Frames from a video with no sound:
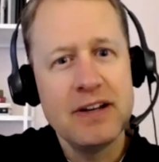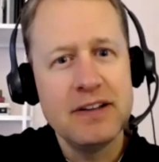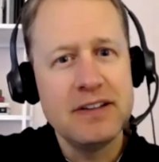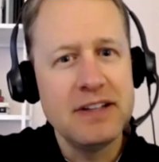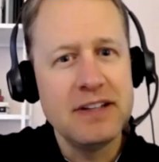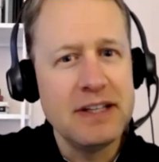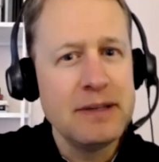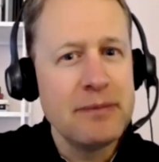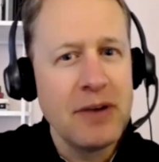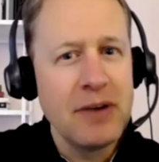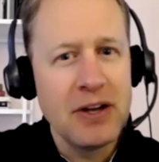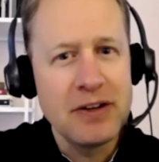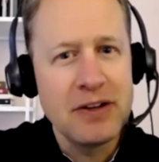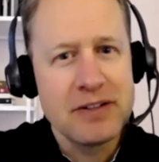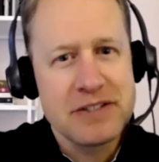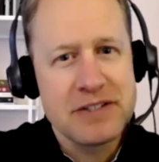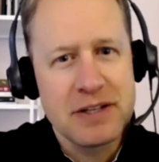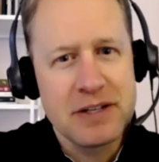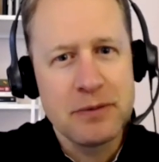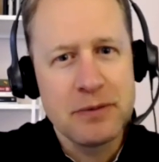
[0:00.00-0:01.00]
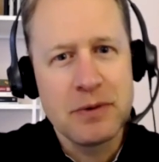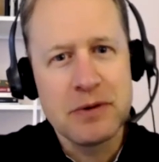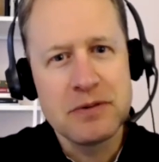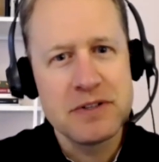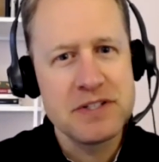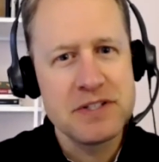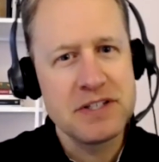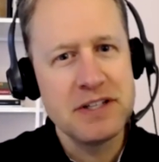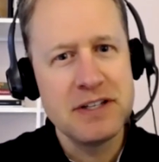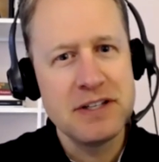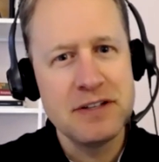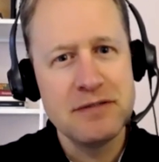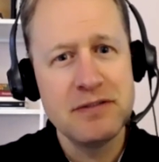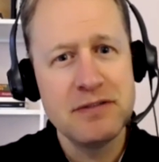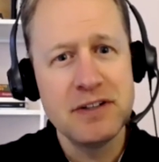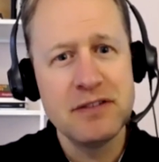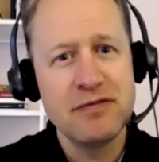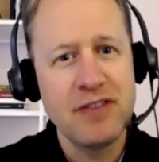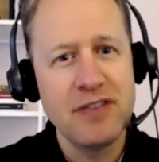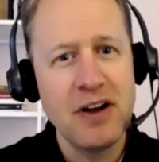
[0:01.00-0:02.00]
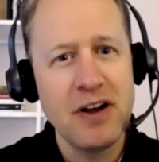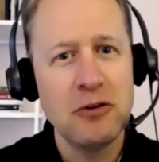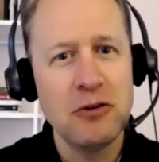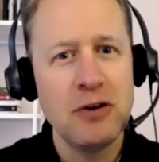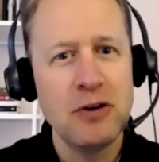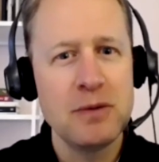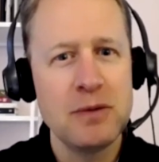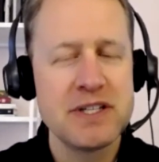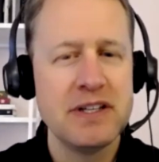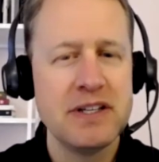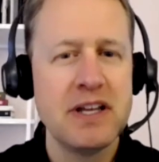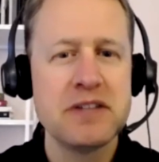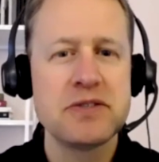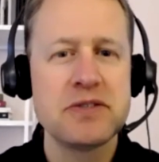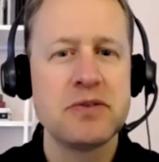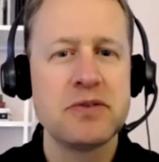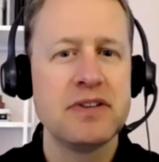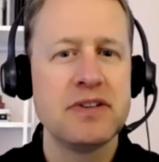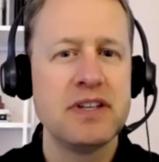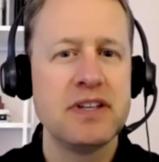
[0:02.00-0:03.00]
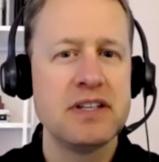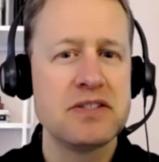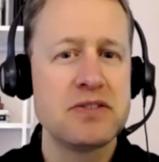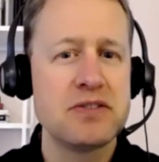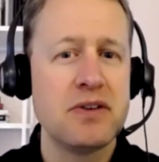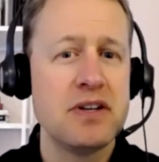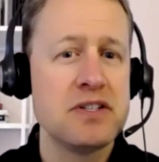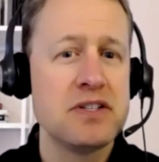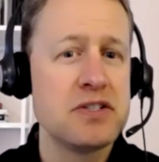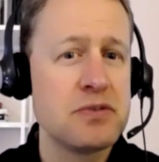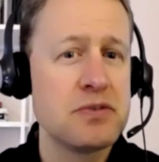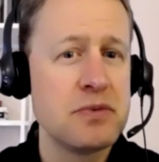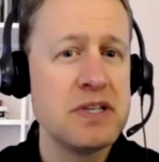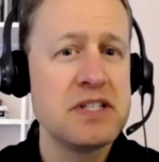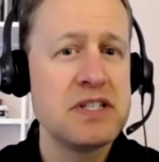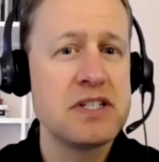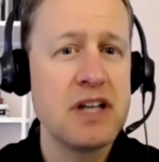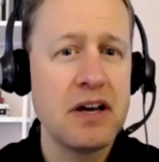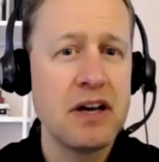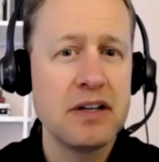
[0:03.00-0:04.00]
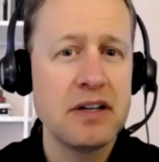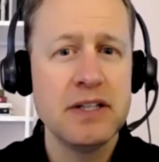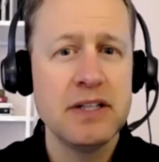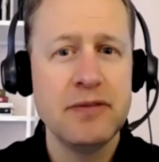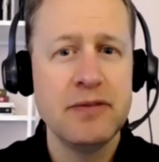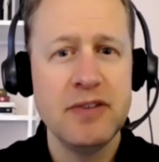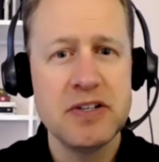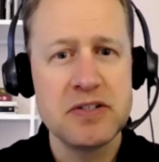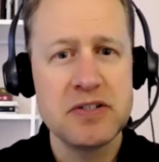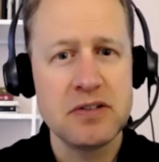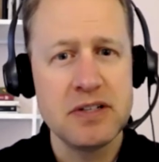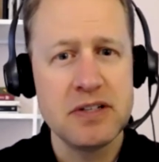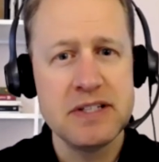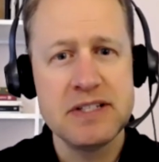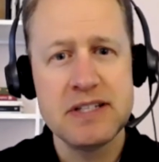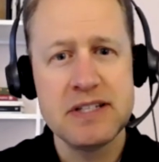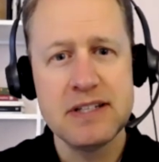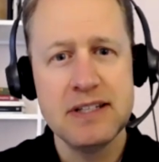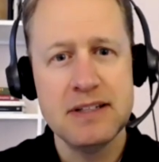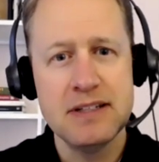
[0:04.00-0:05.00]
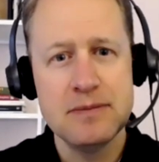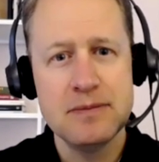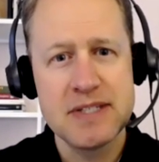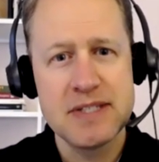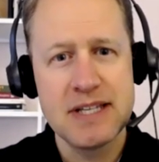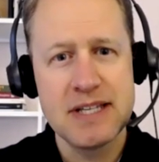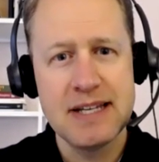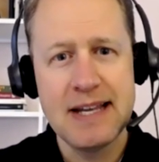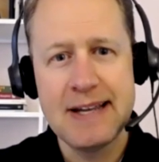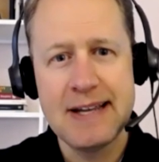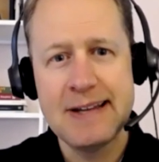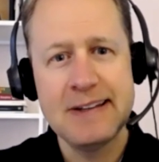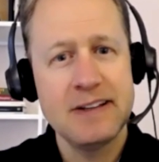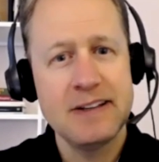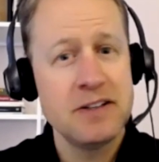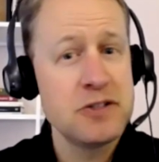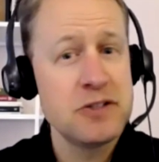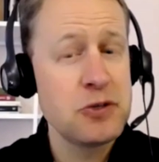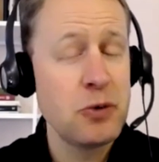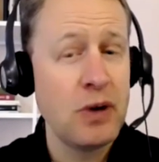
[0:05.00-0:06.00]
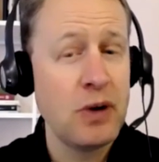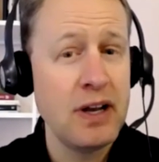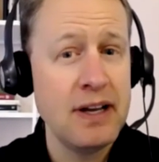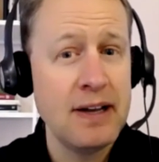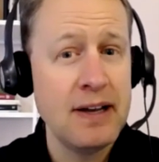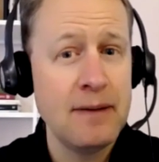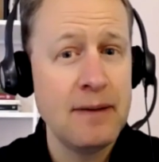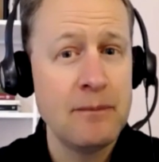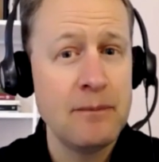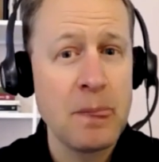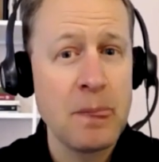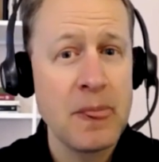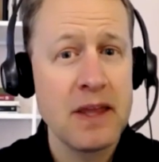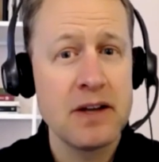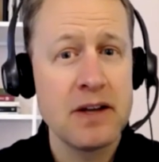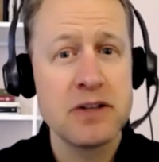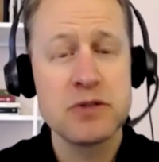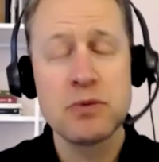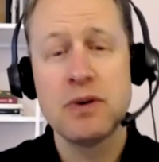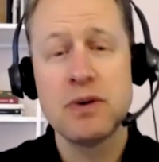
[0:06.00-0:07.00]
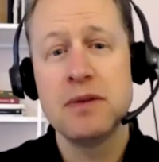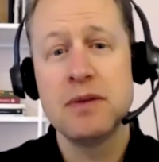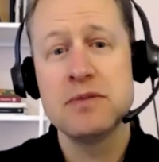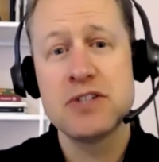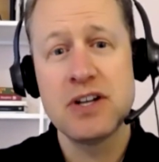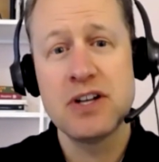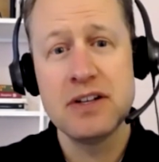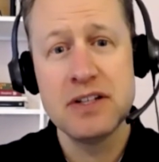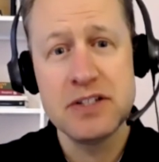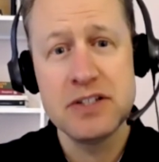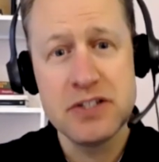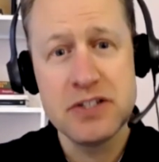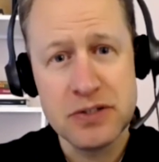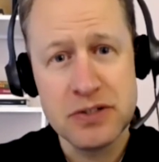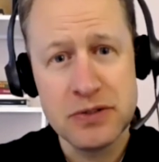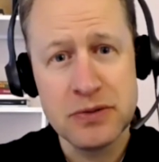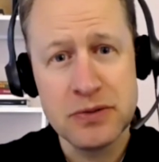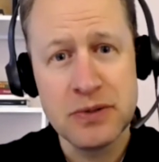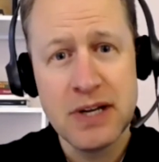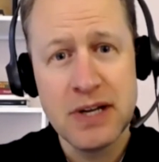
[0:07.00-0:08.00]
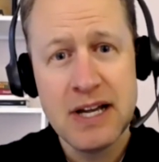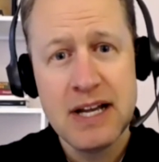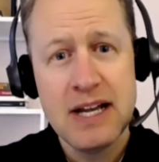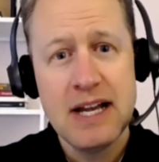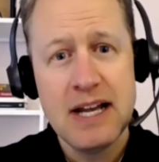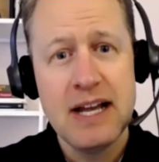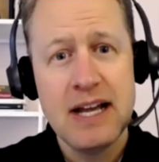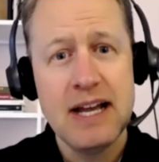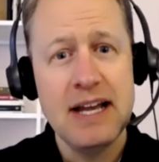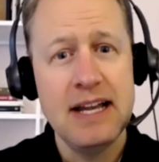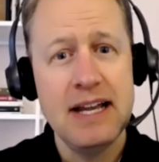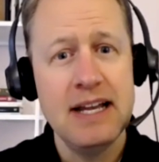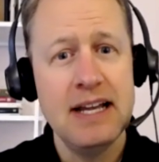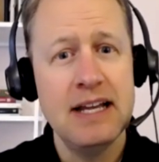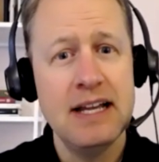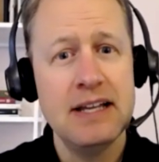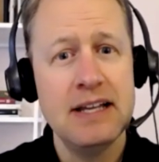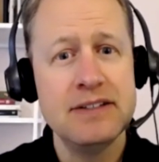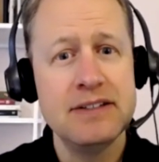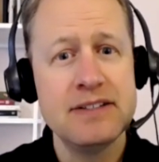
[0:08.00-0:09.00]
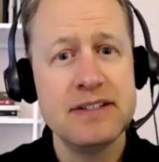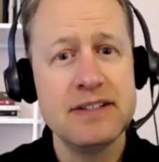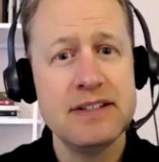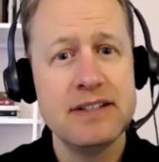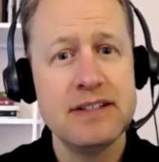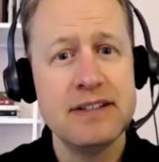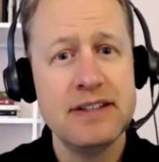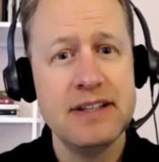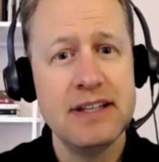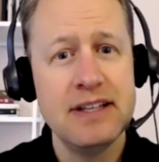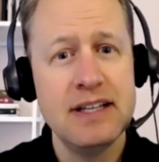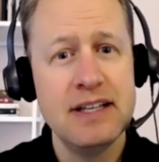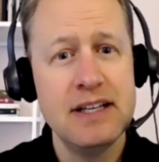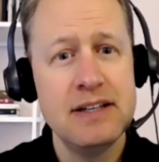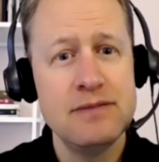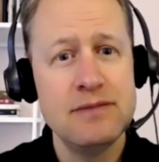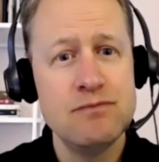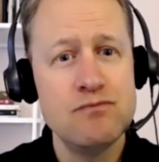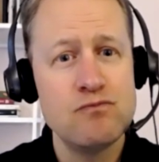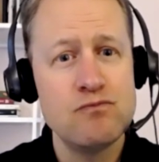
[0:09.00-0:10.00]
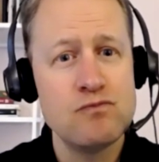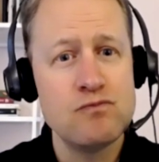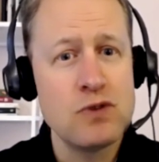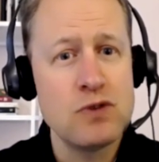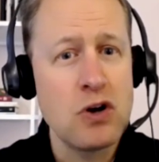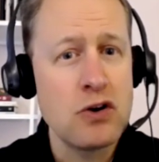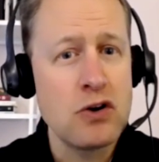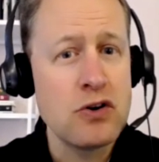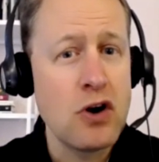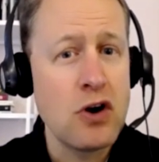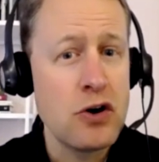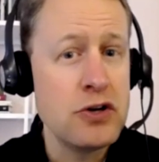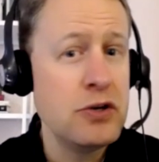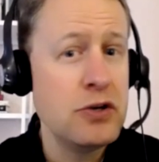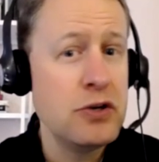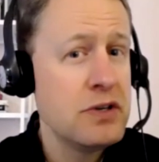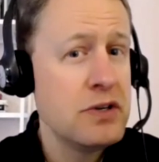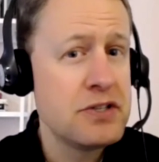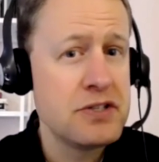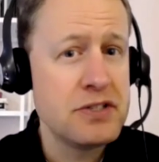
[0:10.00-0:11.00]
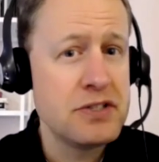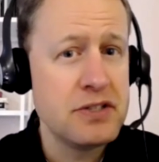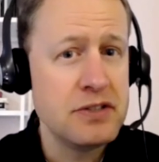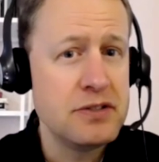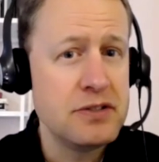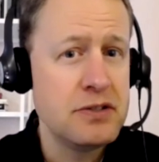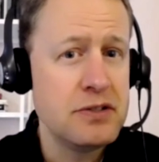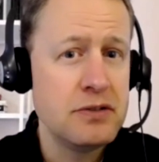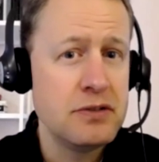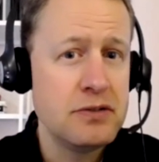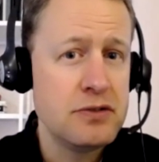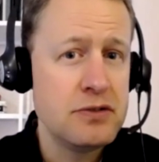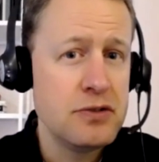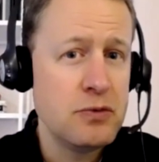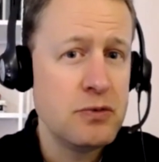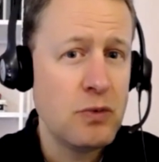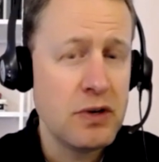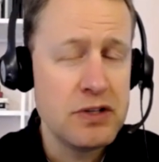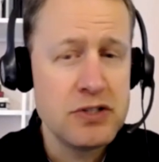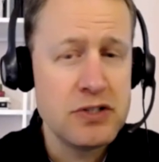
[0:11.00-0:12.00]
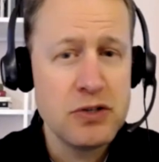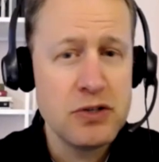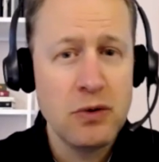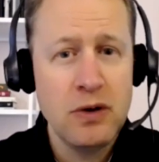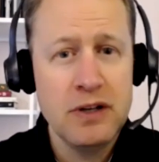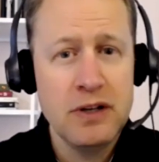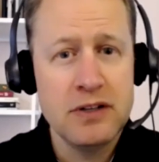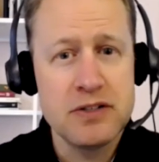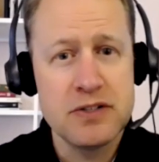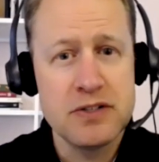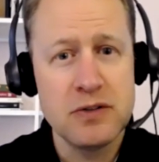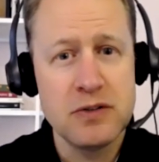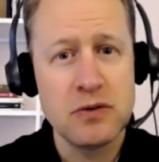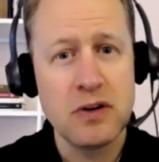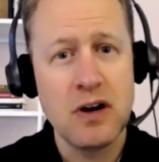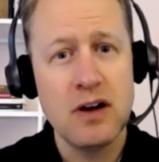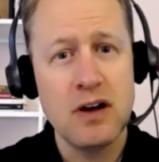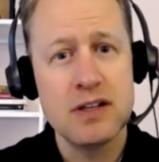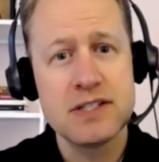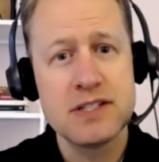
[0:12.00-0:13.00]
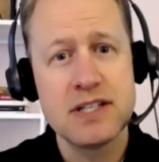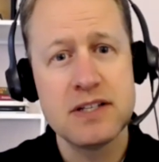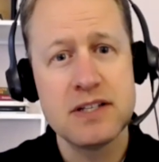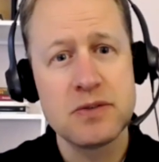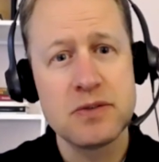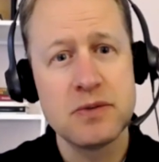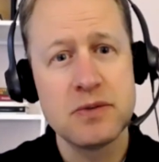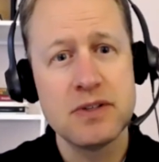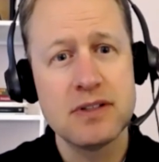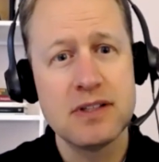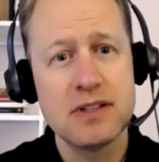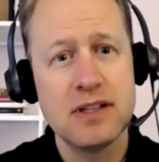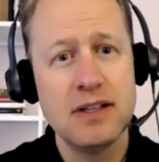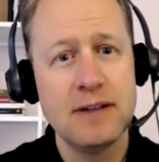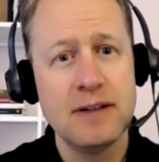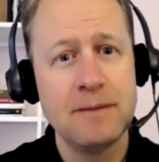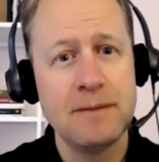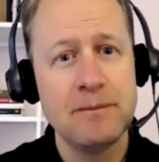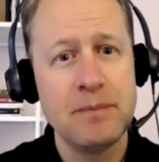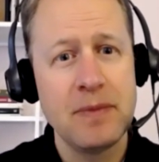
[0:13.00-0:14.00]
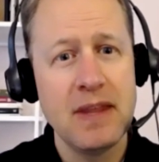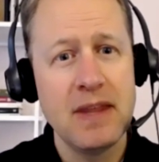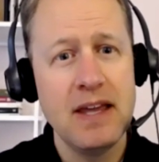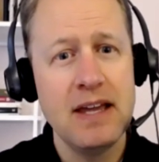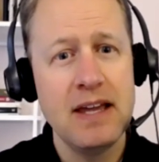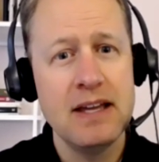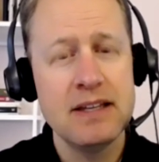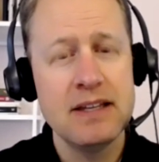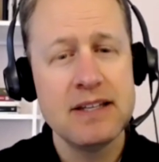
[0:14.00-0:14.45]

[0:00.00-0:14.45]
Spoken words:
emails that we receive and the follow-ups and that sort of thing. So I just reached out individually to them, said, hey, here's who I am. Here's what I'm trying to do. And then are you interested? Do you want to join? There's no cost, that sort of thing. And